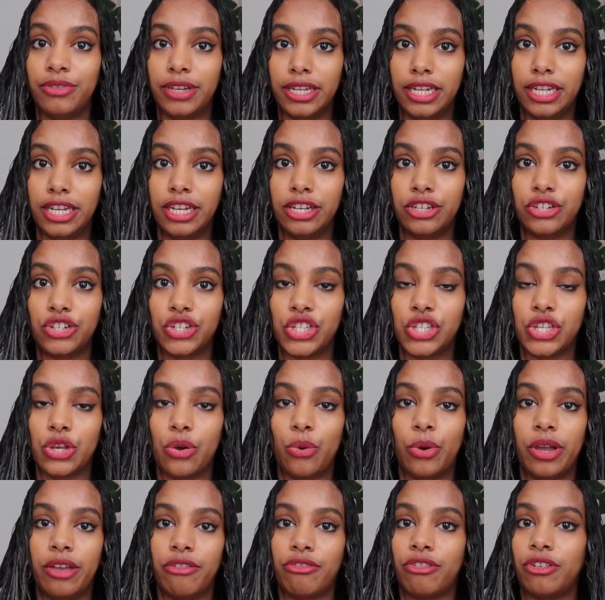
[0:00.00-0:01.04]
finish
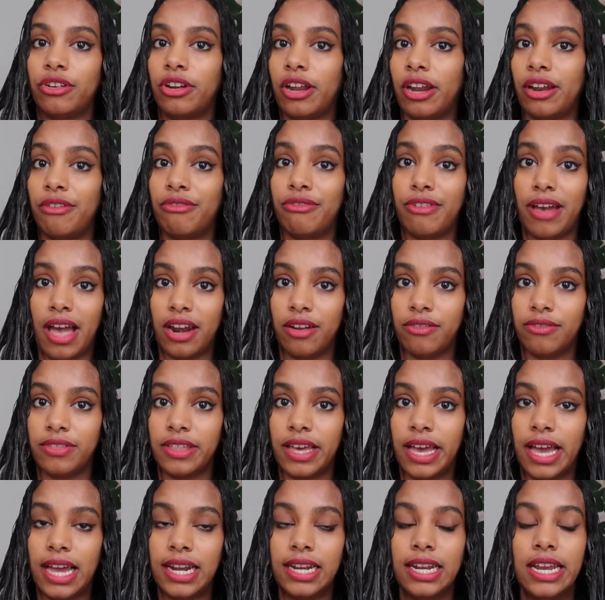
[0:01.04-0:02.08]
so if you're not a fan of
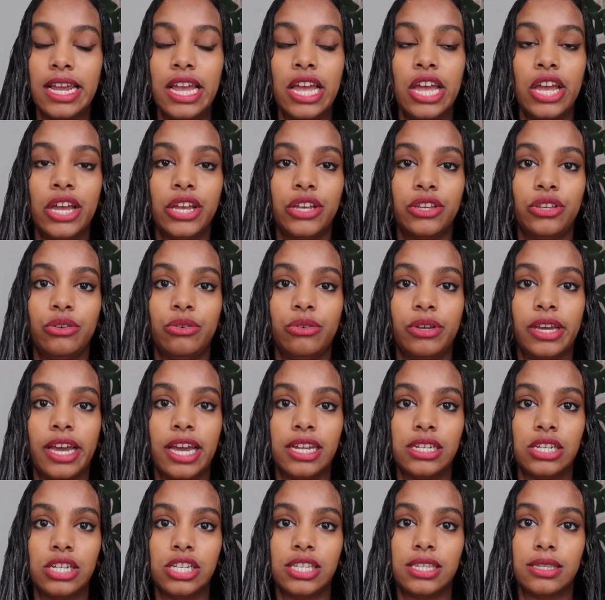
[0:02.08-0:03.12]
that you
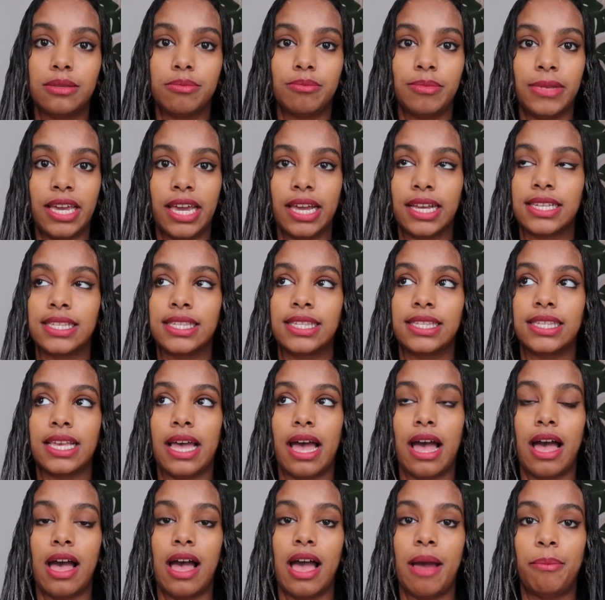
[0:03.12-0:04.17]
can just mix
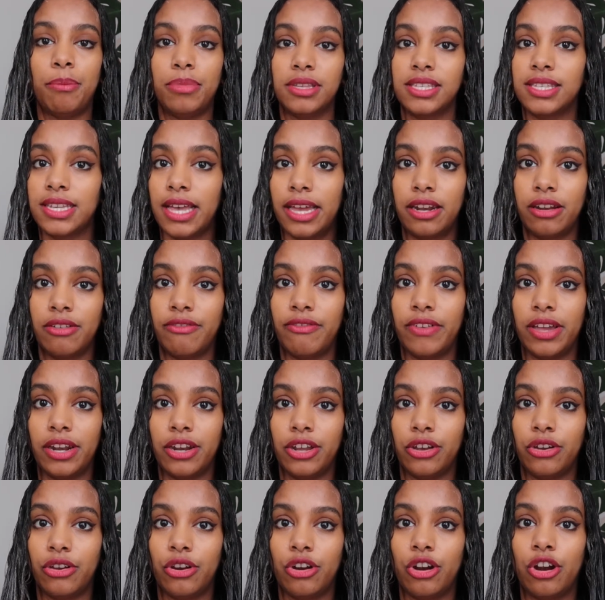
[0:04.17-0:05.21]
uh, apple cider
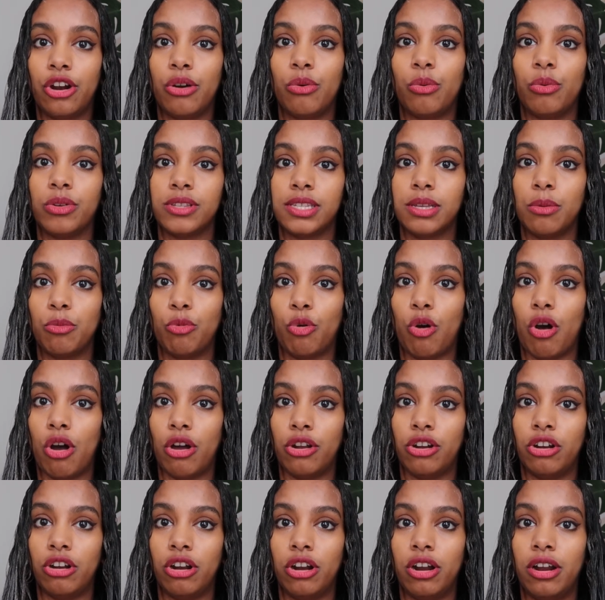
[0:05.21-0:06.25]
vinegar with some
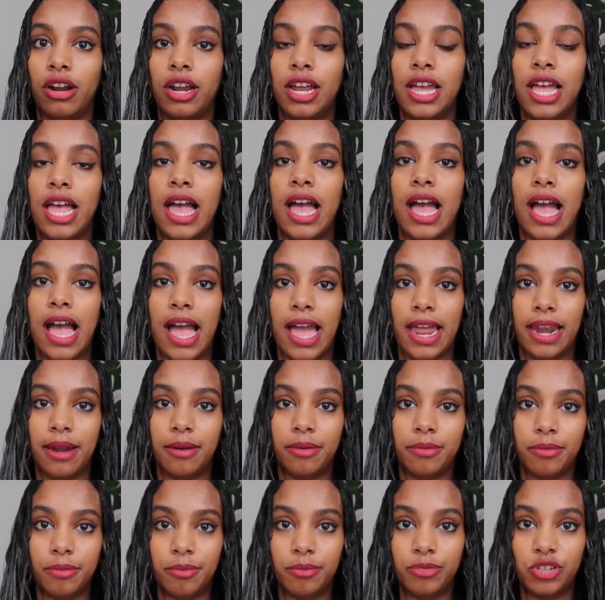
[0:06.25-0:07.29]
water
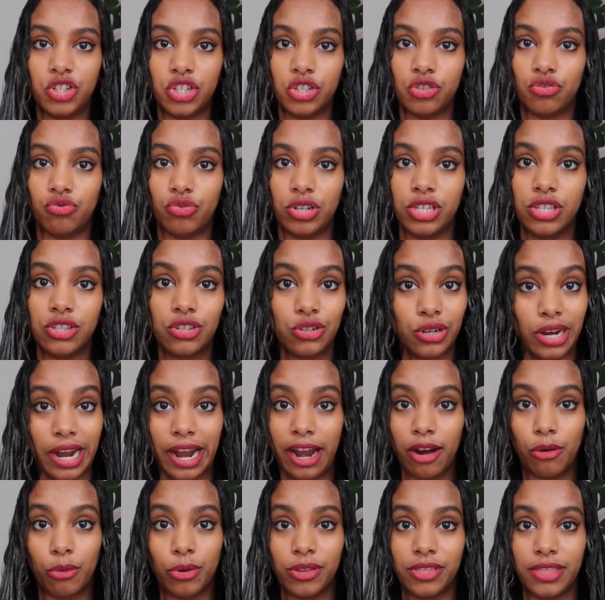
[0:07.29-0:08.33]
and just rinse your
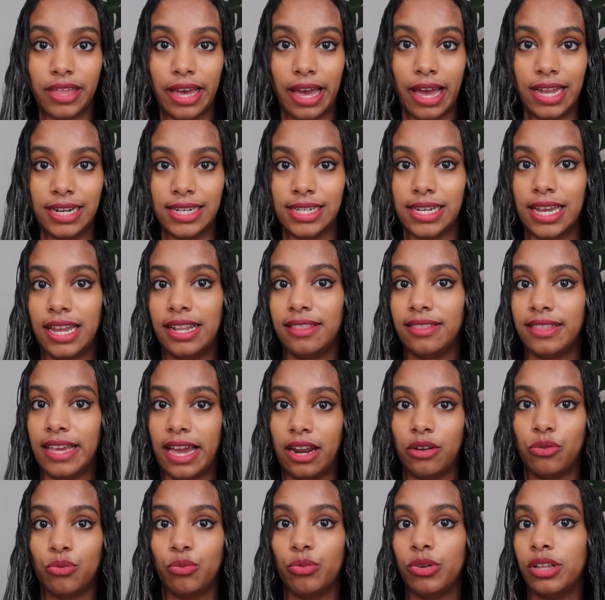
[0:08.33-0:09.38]
hair with that and
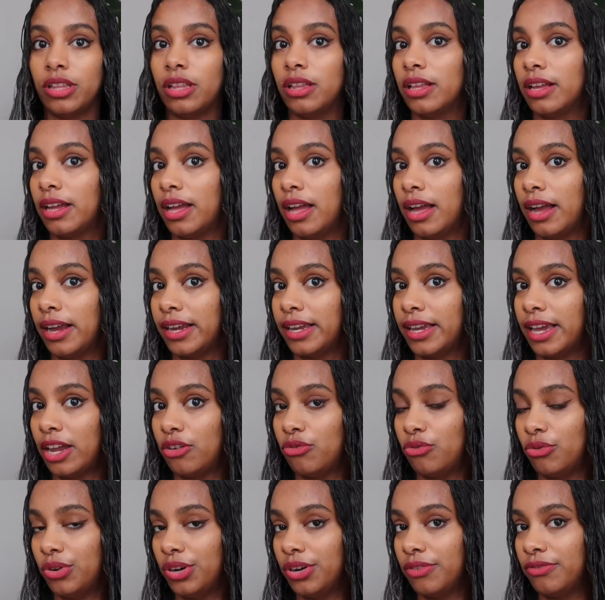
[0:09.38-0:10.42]
that will uh,
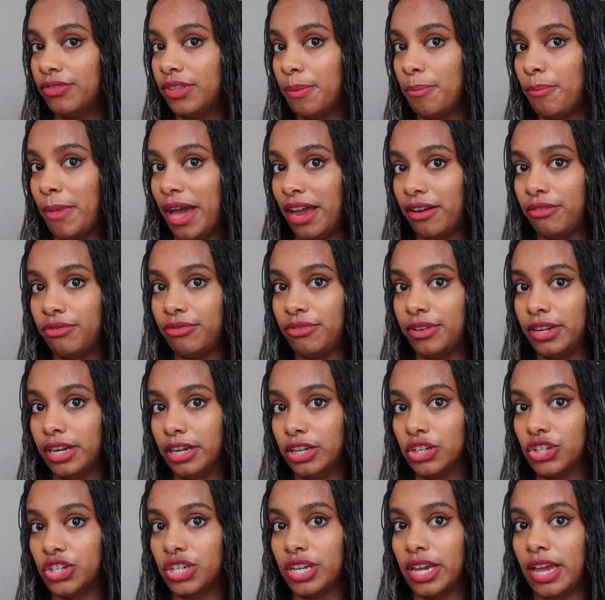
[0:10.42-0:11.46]
get rid of the matte
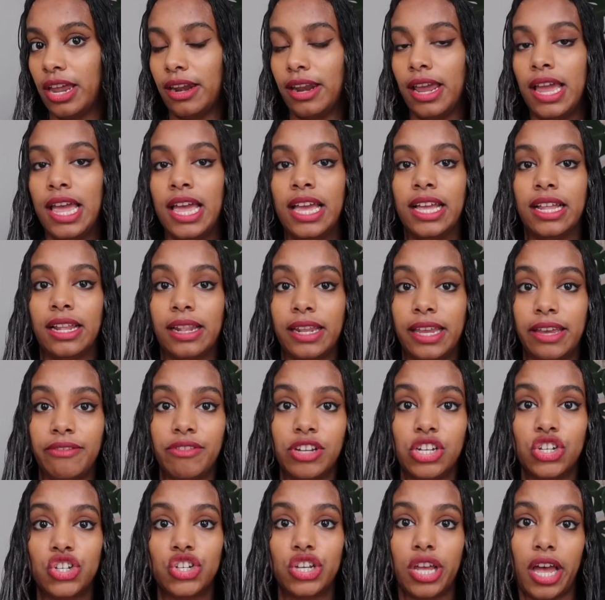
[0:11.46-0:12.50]
finish and leave
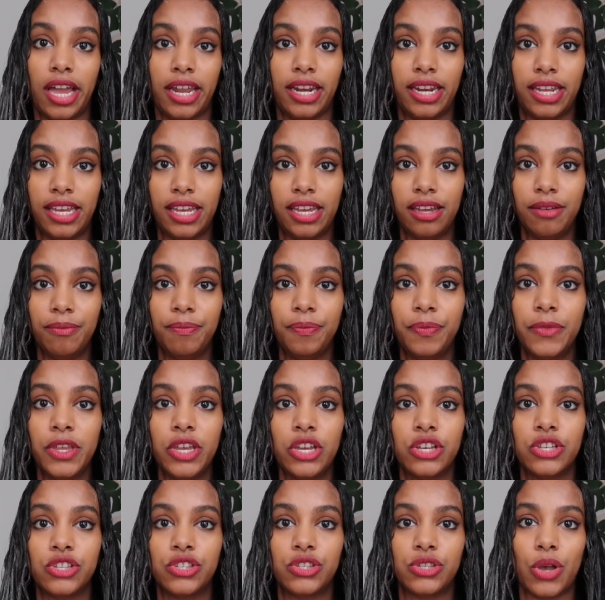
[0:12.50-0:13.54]
it shiny
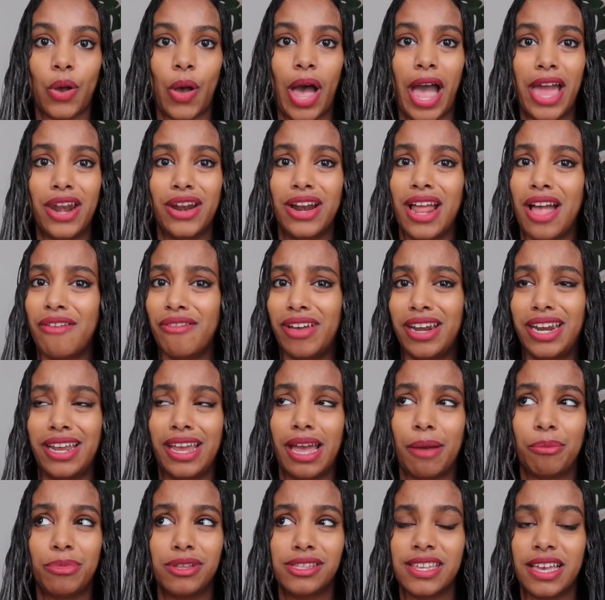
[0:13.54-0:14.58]
so i don't have any
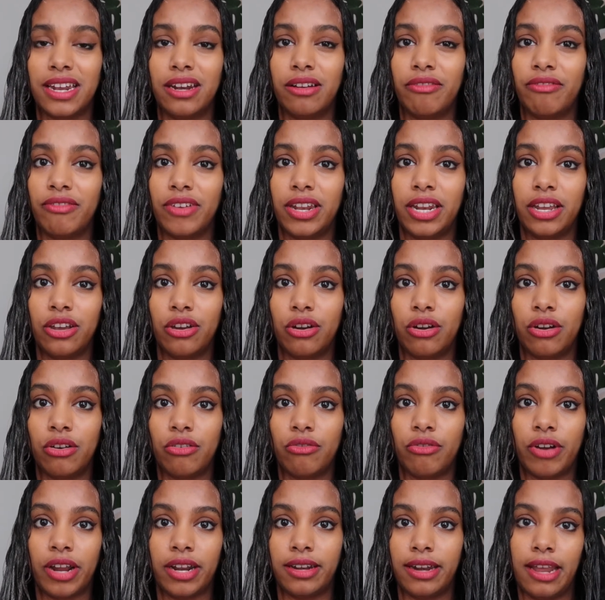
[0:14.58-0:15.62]
apple cider
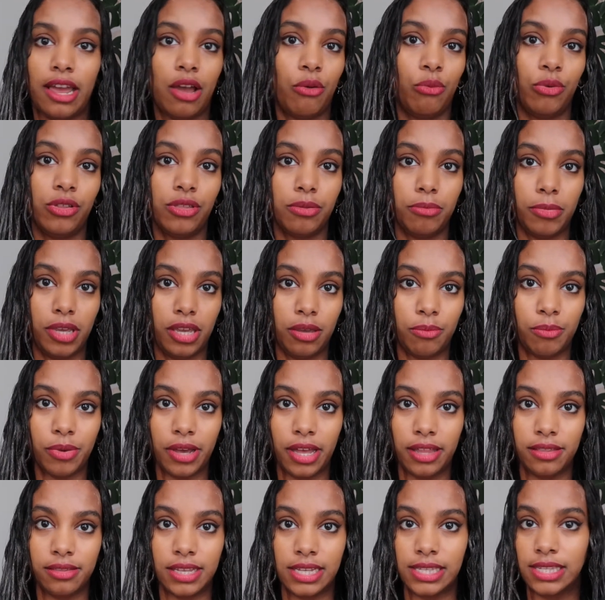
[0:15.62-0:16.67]
vinegar right now with me
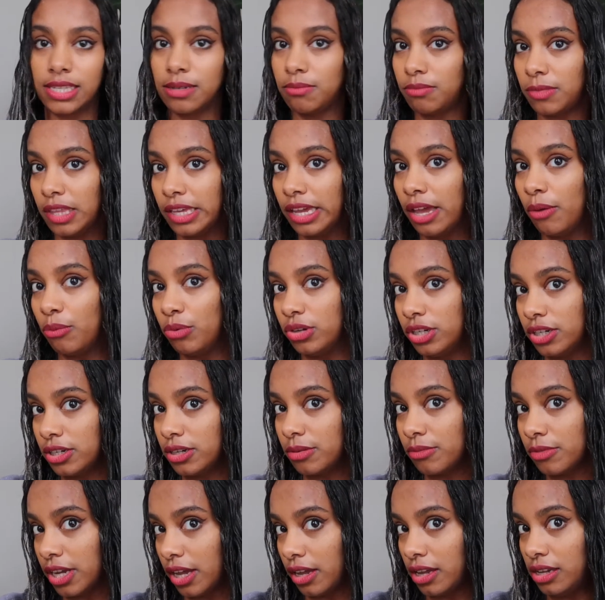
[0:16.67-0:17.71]
but that's something i would
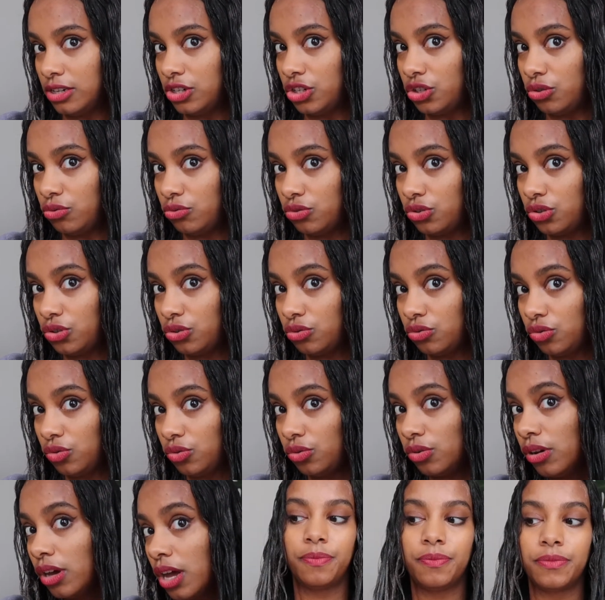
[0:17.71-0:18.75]
uh, do
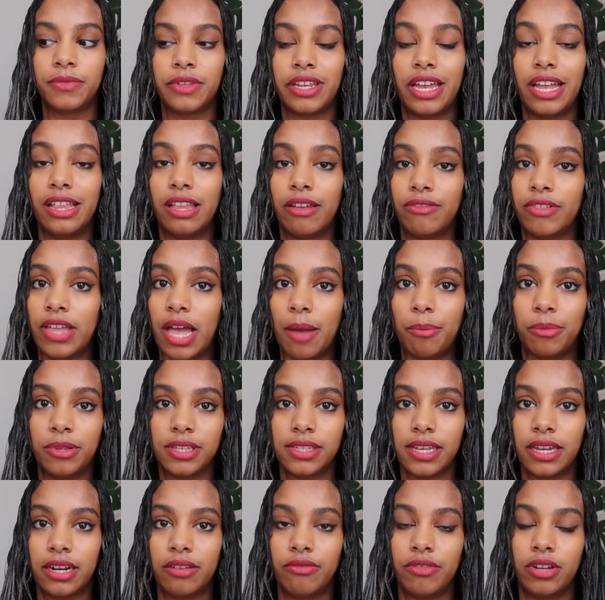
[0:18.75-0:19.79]
too i love the apple
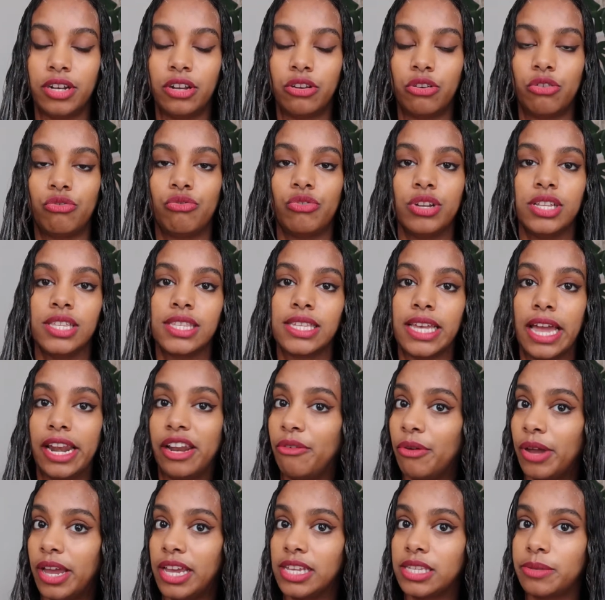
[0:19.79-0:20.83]
cider vinegar rinse
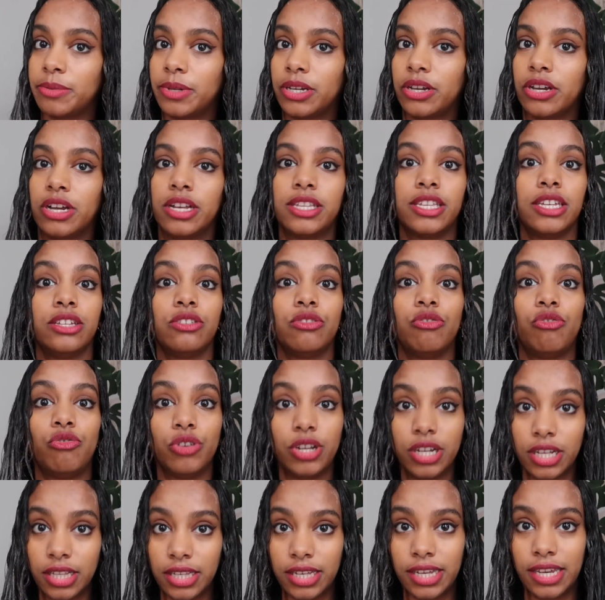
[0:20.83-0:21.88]
anyways because it
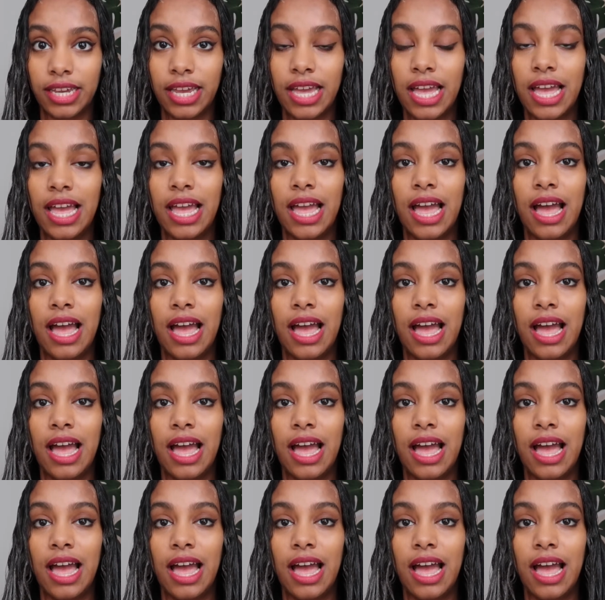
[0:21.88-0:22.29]
really